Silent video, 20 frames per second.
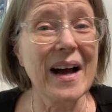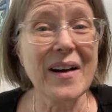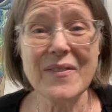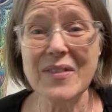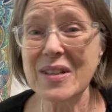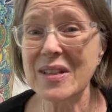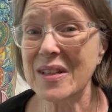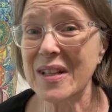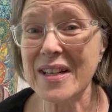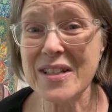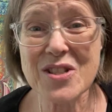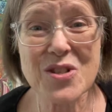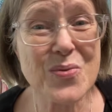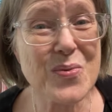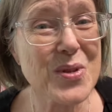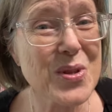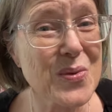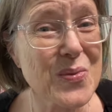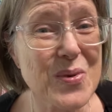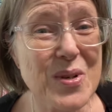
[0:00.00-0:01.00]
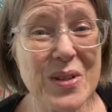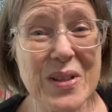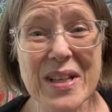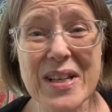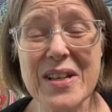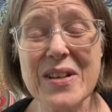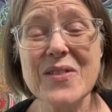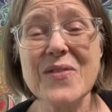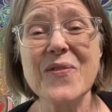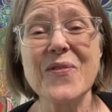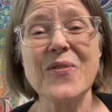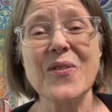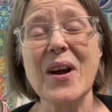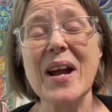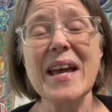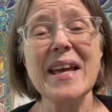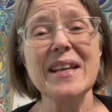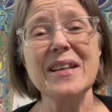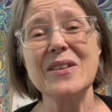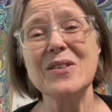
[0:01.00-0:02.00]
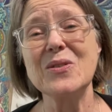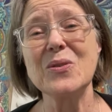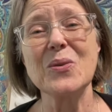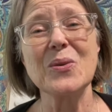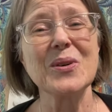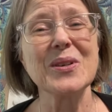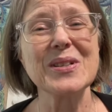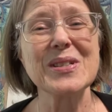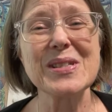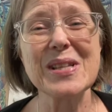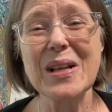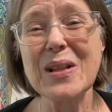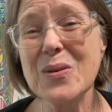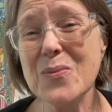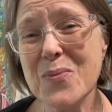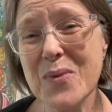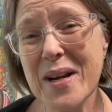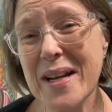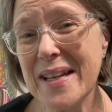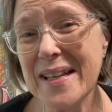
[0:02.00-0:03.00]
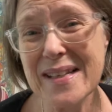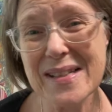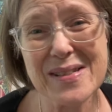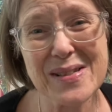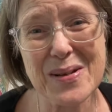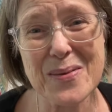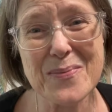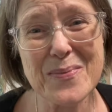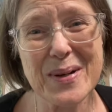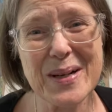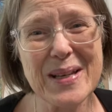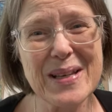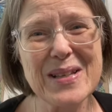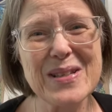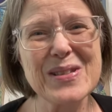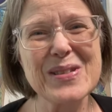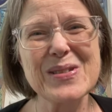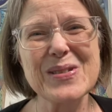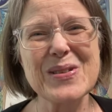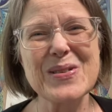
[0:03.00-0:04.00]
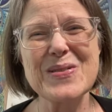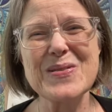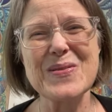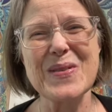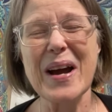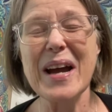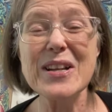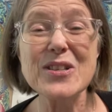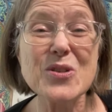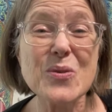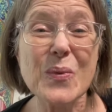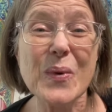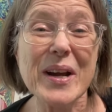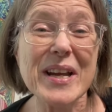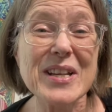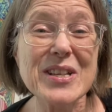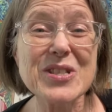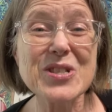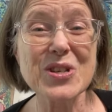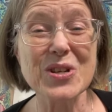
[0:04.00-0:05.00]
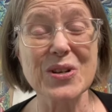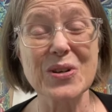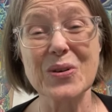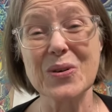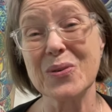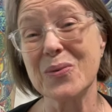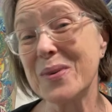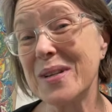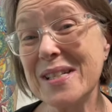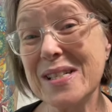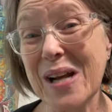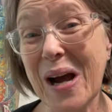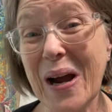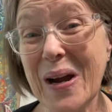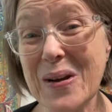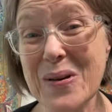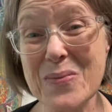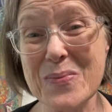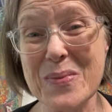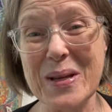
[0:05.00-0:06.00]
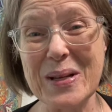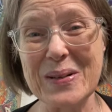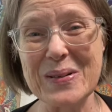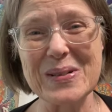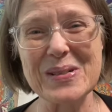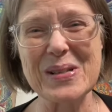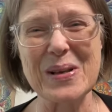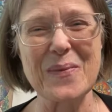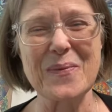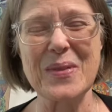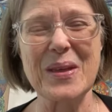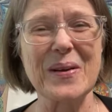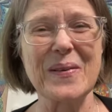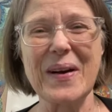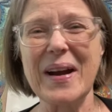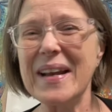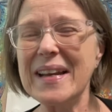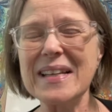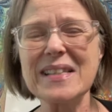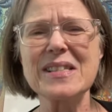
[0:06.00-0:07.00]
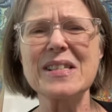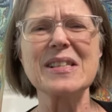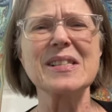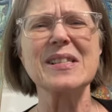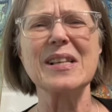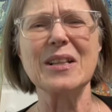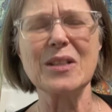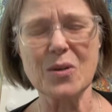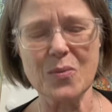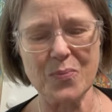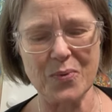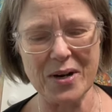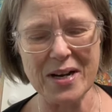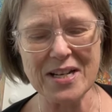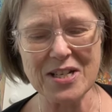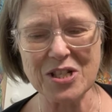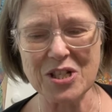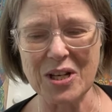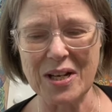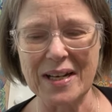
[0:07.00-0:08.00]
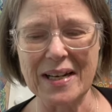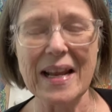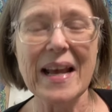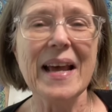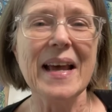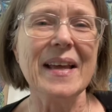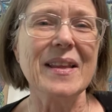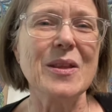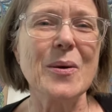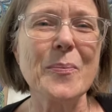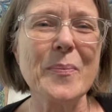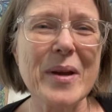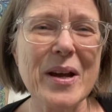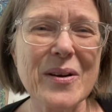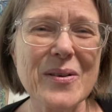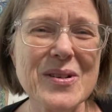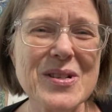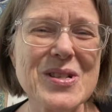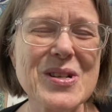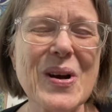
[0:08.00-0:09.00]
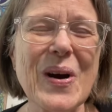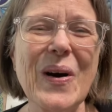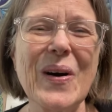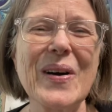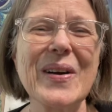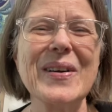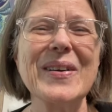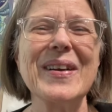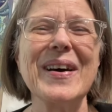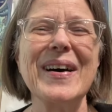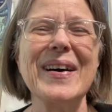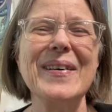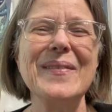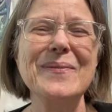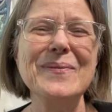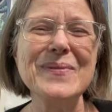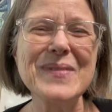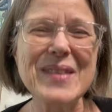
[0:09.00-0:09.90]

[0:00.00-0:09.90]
having lunch with a really good friend or celebrating somebody's graduation or retirement or something, right? It's a celebration. The marriage card